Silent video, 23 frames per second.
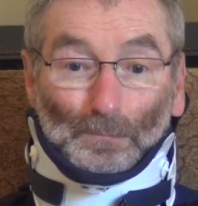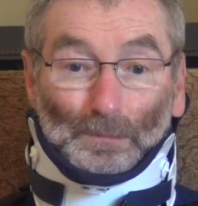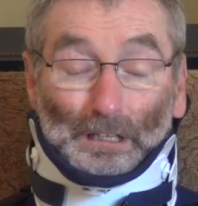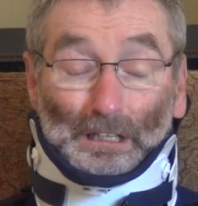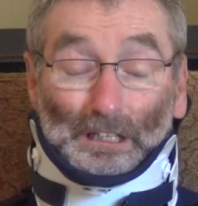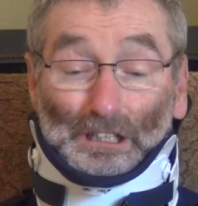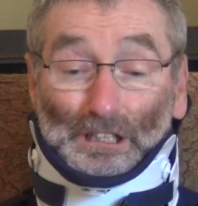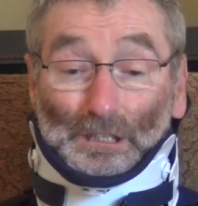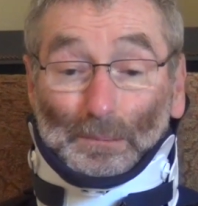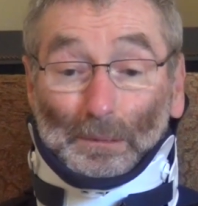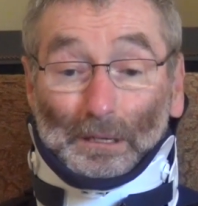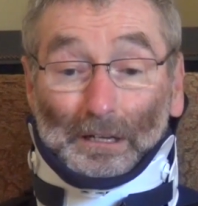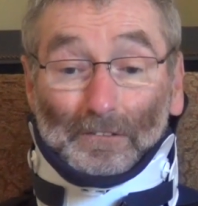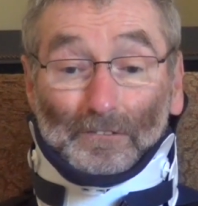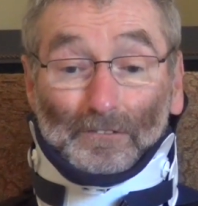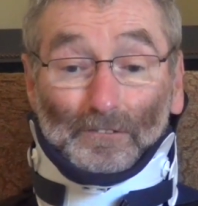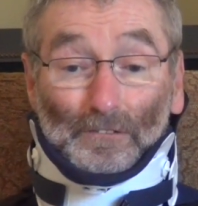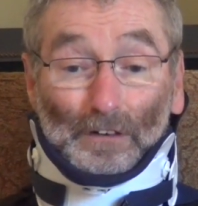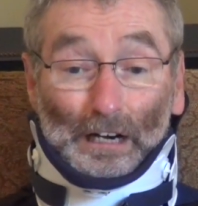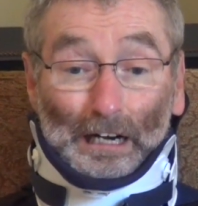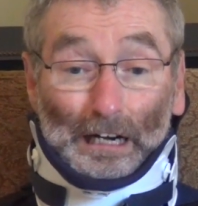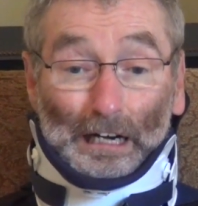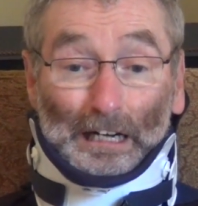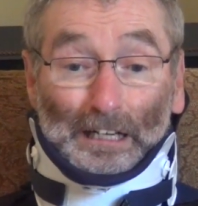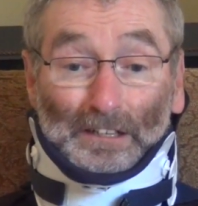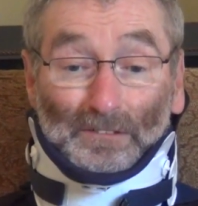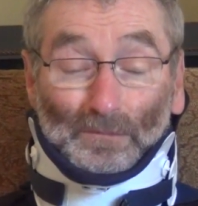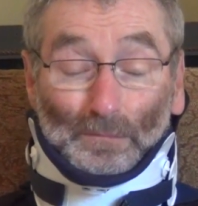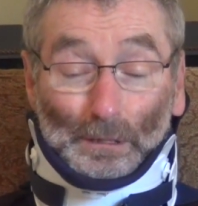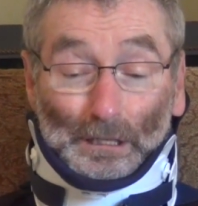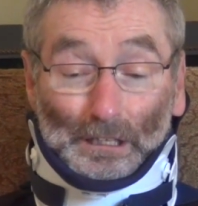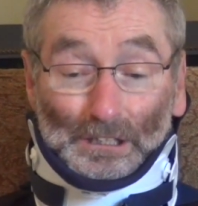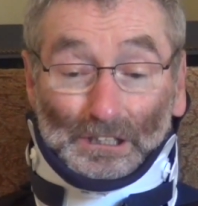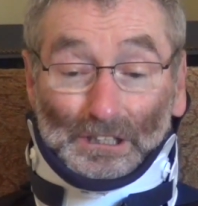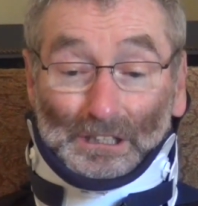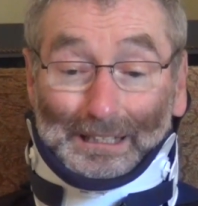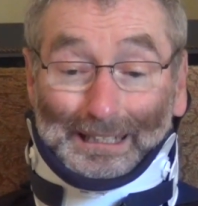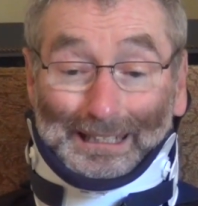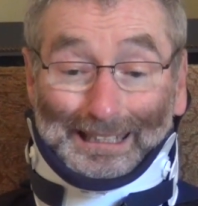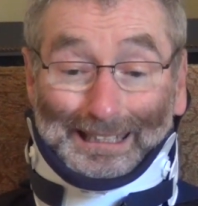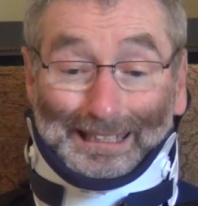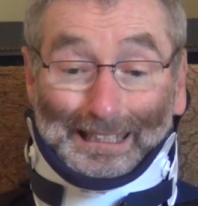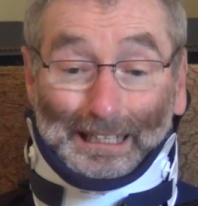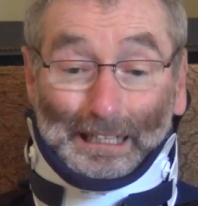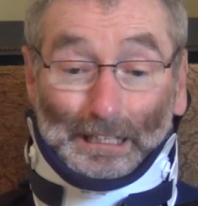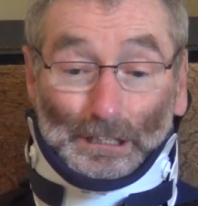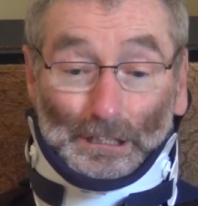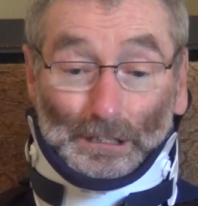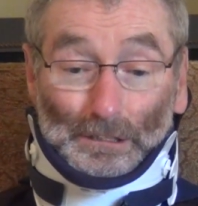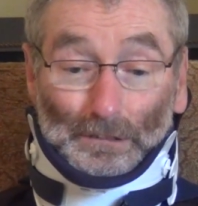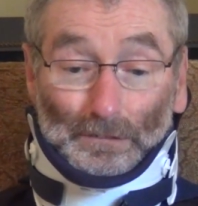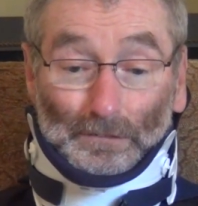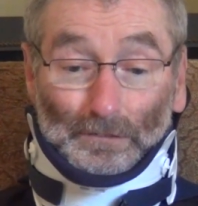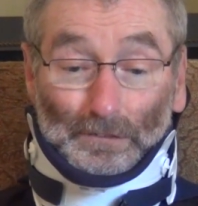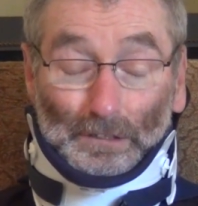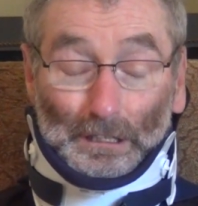Spent 5 months in intensive